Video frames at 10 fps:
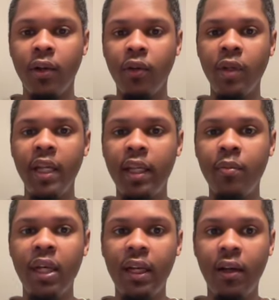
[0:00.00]
you need to
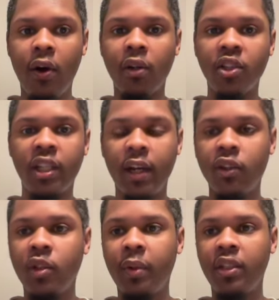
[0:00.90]
be on the channel,
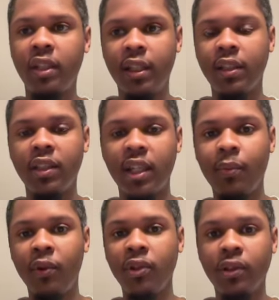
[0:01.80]
especially because the
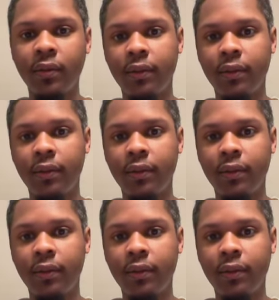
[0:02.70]
summer is,